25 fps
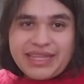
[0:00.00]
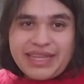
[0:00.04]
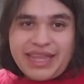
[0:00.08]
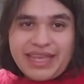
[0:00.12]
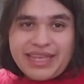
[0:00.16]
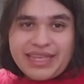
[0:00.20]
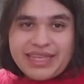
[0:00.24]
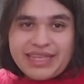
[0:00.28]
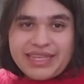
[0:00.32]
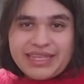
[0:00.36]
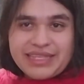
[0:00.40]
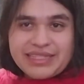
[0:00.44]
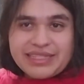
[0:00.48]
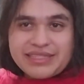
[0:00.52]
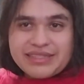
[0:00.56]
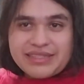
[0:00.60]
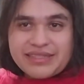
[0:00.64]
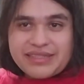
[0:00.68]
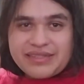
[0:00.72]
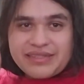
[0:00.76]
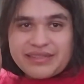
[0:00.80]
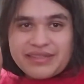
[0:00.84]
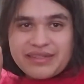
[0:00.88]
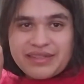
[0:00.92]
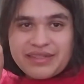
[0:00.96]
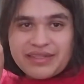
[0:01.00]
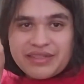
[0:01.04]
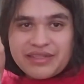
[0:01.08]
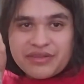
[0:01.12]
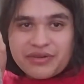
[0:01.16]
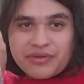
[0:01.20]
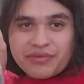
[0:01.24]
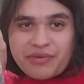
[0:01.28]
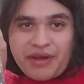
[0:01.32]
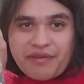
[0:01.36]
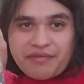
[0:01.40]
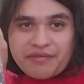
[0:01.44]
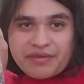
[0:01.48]
like it's a
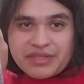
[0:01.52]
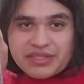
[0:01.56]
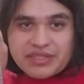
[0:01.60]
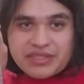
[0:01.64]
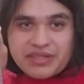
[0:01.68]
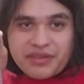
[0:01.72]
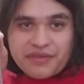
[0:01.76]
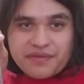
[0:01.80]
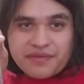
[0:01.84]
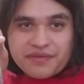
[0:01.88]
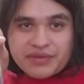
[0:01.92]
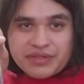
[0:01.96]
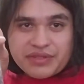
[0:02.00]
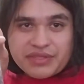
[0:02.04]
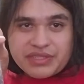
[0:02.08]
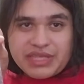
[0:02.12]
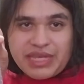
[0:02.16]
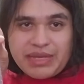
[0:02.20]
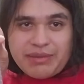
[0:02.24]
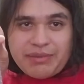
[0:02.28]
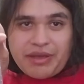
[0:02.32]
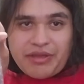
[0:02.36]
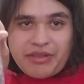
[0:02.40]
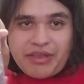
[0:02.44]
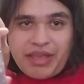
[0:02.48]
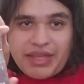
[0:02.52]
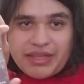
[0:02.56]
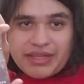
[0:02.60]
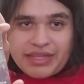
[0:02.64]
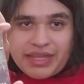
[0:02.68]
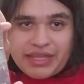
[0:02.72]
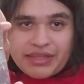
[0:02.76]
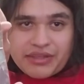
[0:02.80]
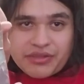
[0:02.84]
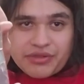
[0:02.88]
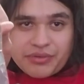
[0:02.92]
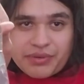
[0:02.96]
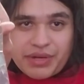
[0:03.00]
little reference to the first game, how you had
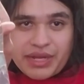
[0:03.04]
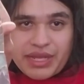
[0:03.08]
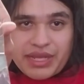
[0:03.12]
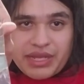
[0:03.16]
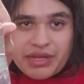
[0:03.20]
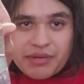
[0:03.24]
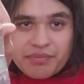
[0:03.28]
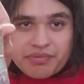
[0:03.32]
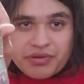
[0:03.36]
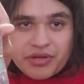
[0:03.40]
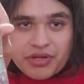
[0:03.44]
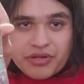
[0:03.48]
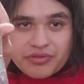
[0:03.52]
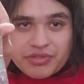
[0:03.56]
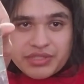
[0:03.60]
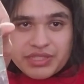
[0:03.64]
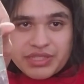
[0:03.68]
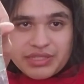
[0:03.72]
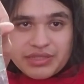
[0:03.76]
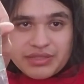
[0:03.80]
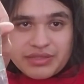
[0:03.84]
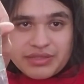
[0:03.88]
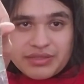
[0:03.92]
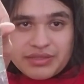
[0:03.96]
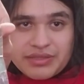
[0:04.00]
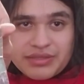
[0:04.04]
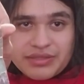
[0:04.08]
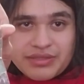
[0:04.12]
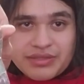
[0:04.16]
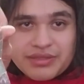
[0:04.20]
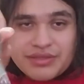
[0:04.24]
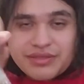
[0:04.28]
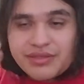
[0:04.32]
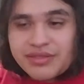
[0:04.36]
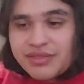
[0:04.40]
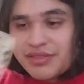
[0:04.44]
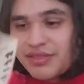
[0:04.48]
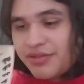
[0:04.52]
like three approaches
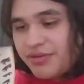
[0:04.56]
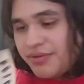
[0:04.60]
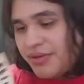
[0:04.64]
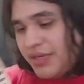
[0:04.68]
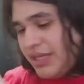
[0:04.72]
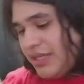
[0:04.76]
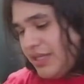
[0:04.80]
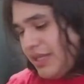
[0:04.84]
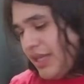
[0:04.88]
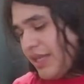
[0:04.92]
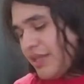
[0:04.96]
to it.